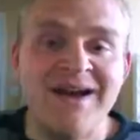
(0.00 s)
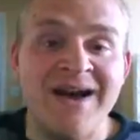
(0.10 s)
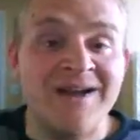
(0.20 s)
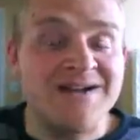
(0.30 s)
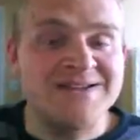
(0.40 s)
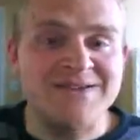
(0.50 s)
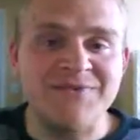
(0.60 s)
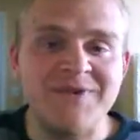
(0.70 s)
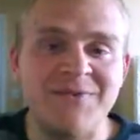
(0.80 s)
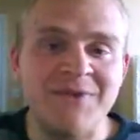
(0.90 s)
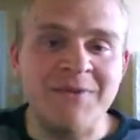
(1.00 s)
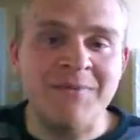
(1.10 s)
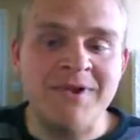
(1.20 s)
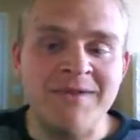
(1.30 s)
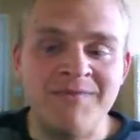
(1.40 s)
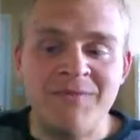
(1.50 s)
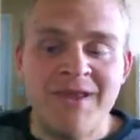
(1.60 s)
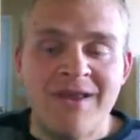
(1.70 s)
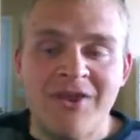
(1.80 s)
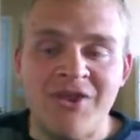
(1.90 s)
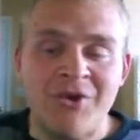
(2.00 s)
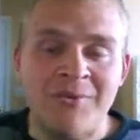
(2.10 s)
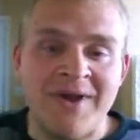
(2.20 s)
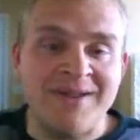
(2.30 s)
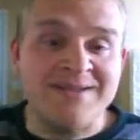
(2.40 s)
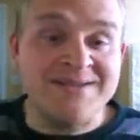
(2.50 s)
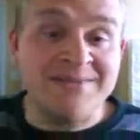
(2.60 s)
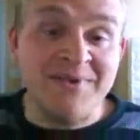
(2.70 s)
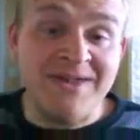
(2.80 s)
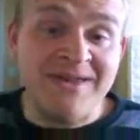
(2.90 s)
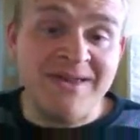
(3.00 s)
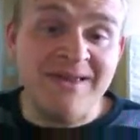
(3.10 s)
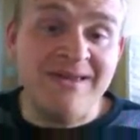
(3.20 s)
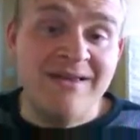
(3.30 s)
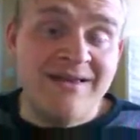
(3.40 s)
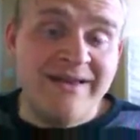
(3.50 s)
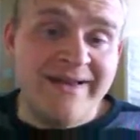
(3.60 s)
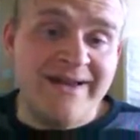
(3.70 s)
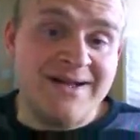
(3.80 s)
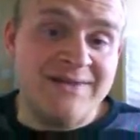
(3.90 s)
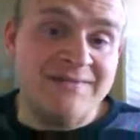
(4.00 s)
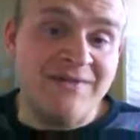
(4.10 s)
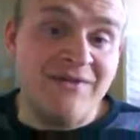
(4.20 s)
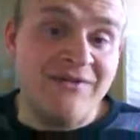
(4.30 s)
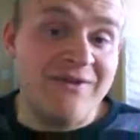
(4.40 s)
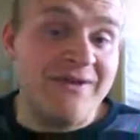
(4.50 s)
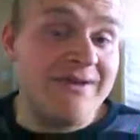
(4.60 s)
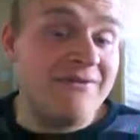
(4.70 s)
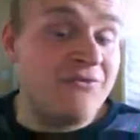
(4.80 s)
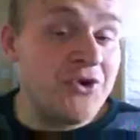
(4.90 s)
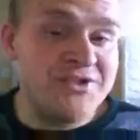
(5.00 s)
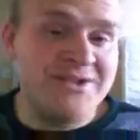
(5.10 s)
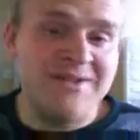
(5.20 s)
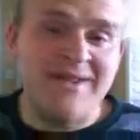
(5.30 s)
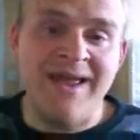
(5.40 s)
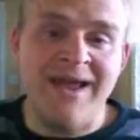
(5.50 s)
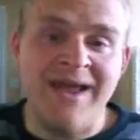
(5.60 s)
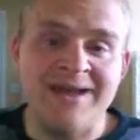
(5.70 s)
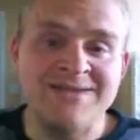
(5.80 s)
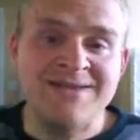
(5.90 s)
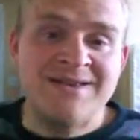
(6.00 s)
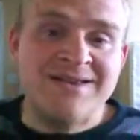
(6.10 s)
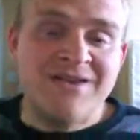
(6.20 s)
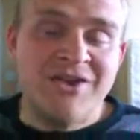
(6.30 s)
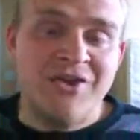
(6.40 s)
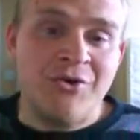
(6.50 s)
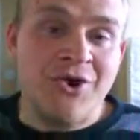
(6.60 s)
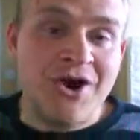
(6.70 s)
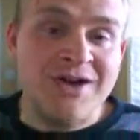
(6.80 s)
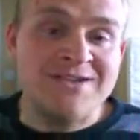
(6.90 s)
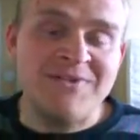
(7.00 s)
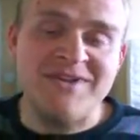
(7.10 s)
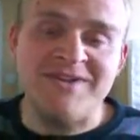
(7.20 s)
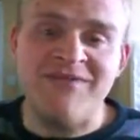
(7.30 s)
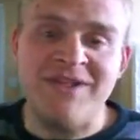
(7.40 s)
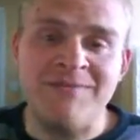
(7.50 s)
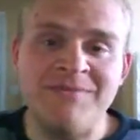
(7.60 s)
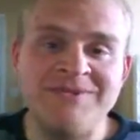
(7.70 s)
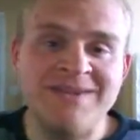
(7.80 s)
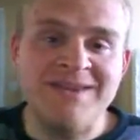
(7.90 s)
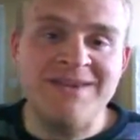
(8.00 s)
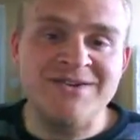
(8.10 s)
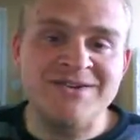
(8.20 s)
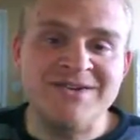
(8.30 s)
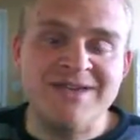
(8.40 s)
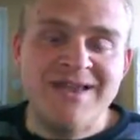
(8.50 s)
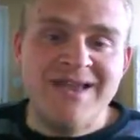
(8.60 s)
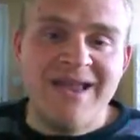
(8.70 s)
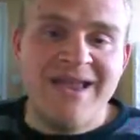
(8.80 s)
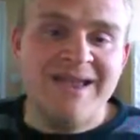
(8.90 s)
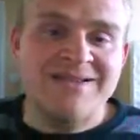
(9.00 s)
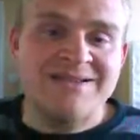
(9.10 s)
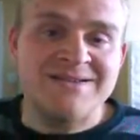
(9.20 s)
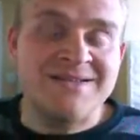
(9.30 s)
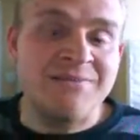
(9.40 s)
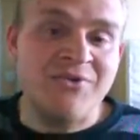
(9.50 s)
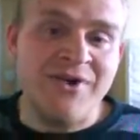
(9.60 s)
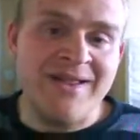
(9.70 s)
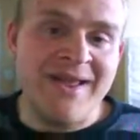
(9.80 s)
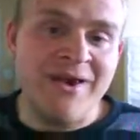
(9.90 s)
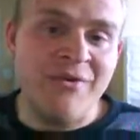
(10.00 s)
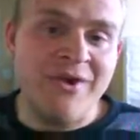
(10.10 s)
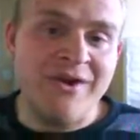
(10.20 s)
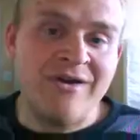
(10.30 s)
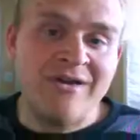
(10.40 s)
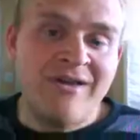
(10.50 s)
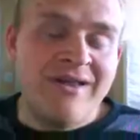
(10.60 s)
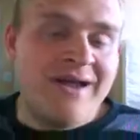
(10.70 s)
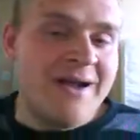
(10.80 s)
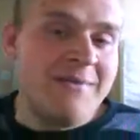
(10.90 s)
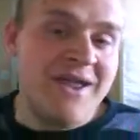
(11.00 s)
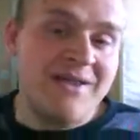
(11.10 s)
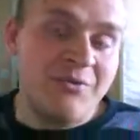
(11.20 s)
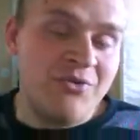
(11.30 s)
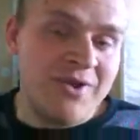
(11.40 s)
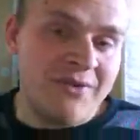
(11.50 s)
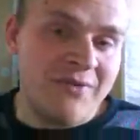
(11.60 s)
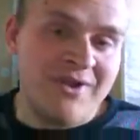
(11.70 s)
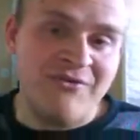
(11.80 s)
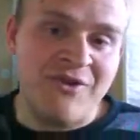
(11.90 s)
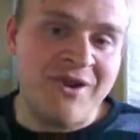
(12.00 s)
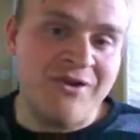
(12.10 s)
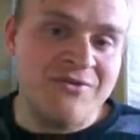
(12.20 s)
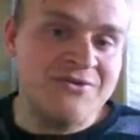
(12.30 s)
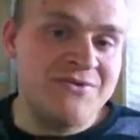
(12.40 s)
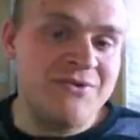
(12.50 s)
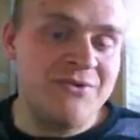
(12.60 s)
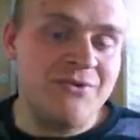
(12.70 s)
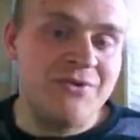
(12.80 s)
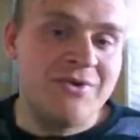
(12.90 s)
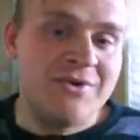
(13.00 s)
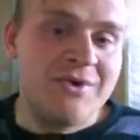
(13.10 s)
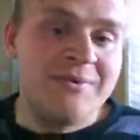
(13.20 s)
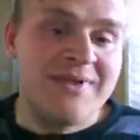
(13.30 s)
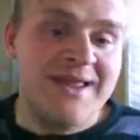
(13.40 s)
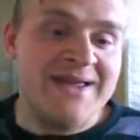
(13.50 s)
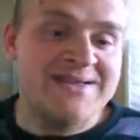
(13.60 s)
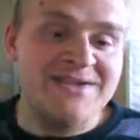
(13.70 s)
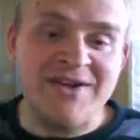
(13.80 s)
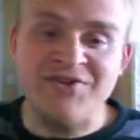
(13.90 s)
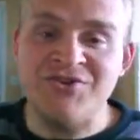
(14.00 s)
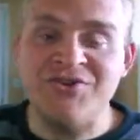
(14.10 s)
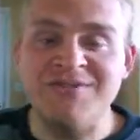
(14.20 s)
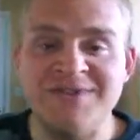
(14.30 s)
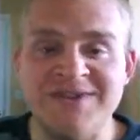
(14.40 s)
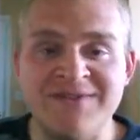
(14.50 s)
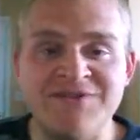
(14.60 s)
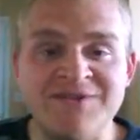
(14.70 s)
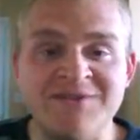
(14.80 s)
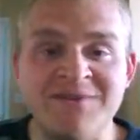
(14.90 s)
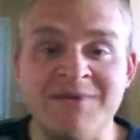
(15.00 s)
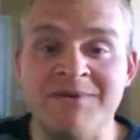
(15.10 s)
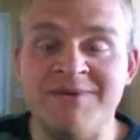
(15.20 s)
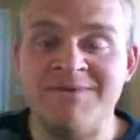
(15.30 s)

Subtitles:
eye contact with anyone. But my disability, um, fortunately, has caused me to develop those skills, and to the point now where I make it a point whenever I go to a new place to introduce myself to as many people as